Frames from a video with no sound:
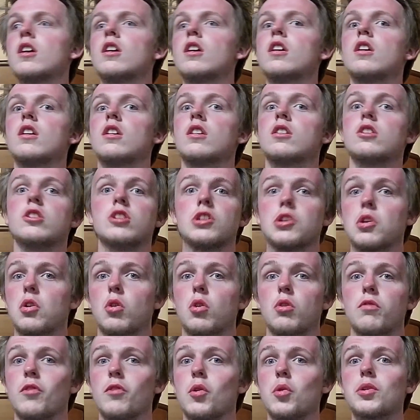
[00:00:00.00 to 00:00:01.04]
you're all
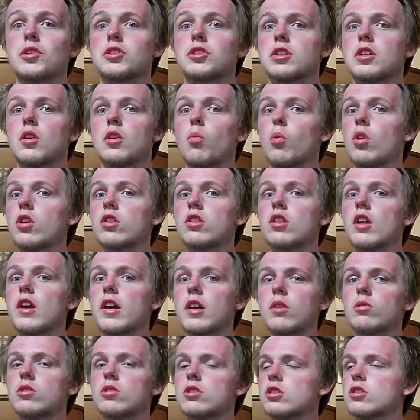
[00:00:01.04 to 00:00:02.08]
focusing on one thing,
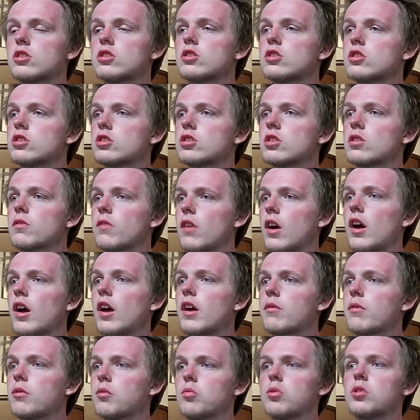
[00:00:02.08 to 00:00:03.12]
which is to survive,
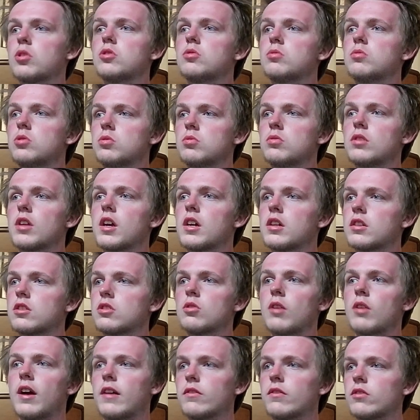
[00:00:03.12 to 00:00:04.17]
and when you do that, you
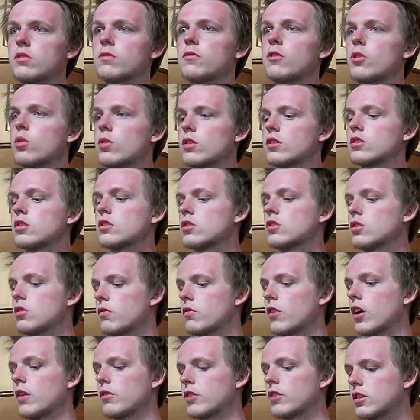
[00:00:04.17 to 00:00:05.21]
have to focus on
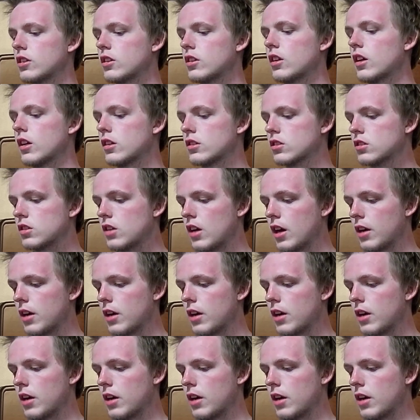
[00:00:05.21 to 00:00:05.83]
surviving the next day.